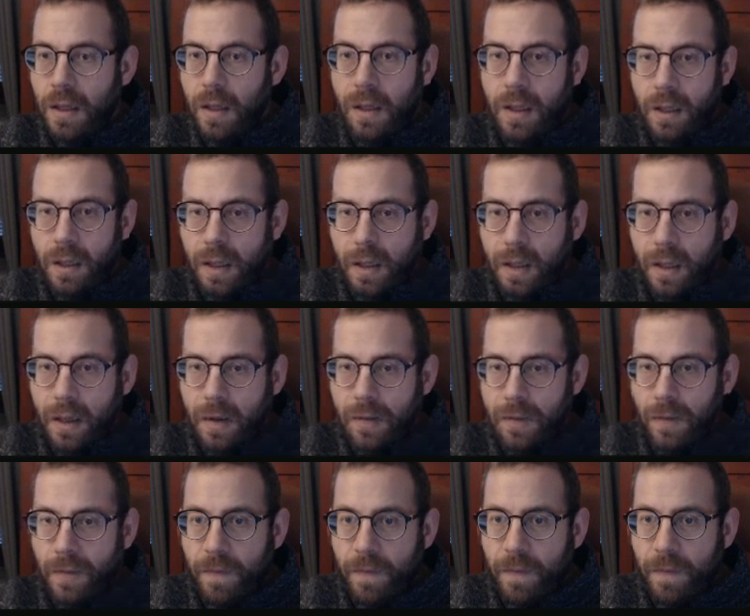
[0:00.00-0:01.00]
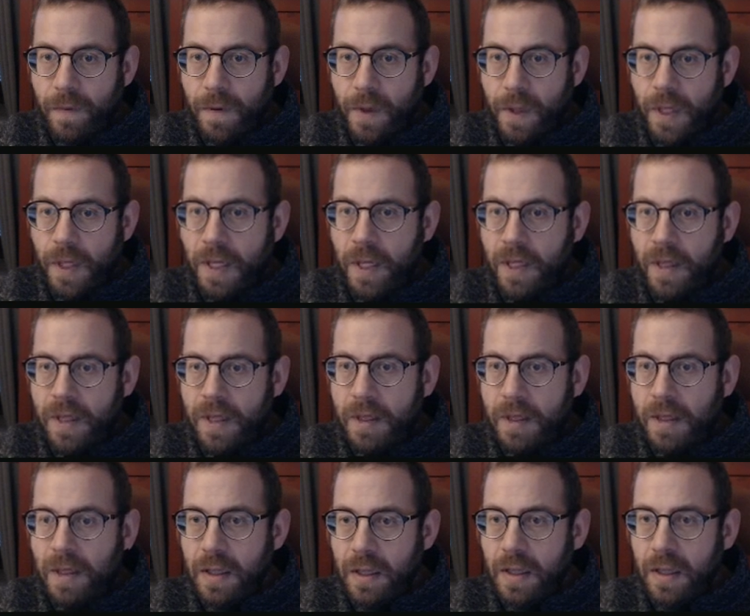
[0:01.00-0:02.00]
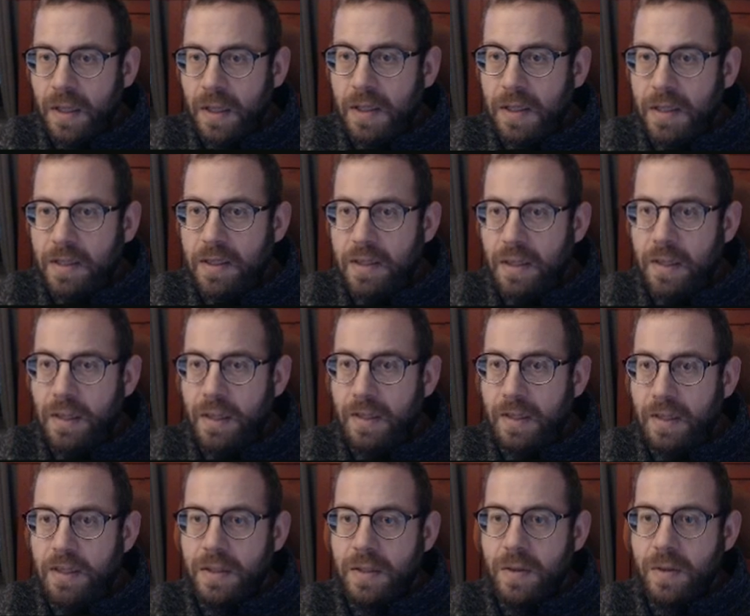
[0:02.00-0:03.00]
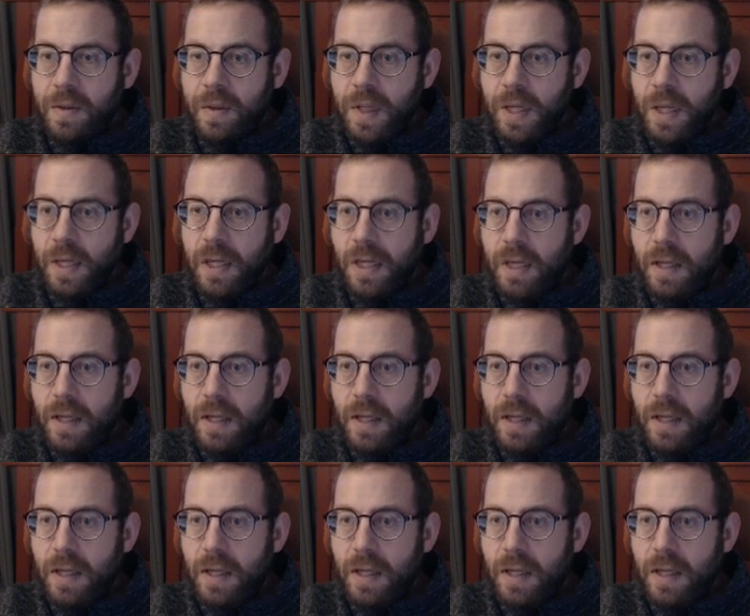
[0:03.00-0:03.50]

if it is a string,